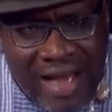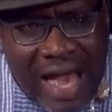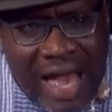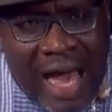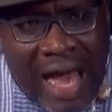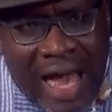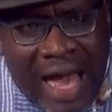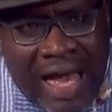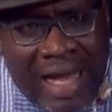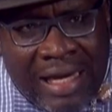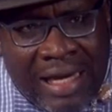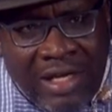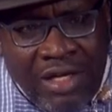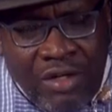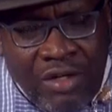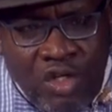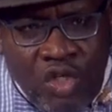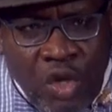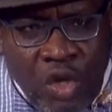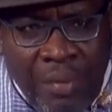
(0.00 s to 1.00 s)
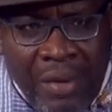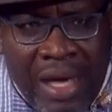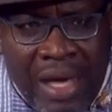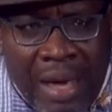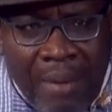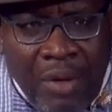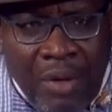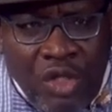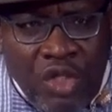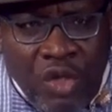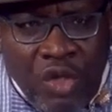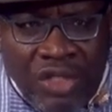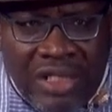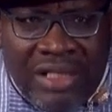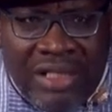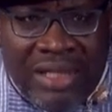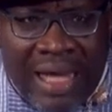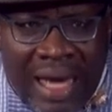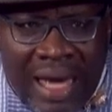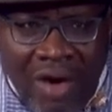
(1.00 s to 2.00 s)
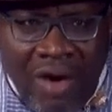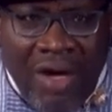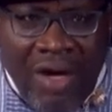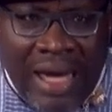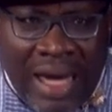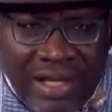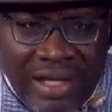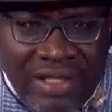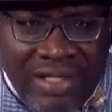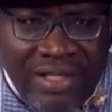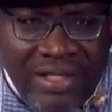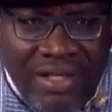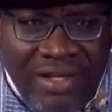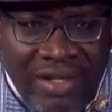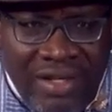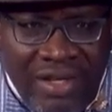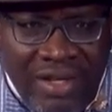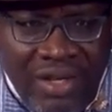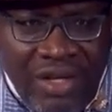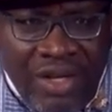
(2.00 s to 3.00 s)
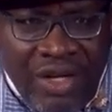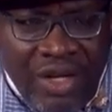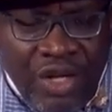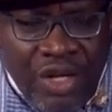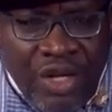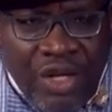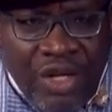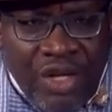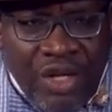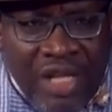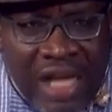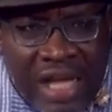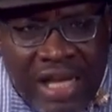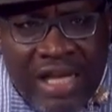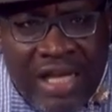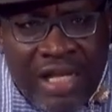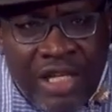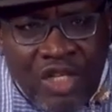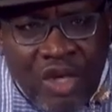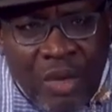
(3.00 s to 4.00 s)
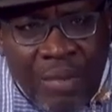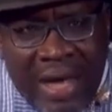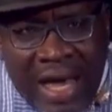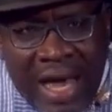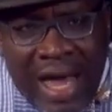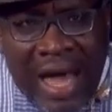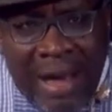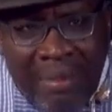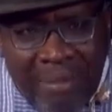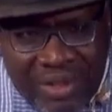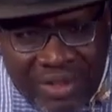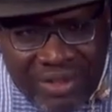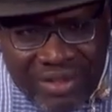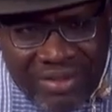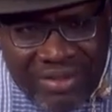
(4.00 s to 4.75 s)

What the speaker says: And to be able to deter others, they need to be armed.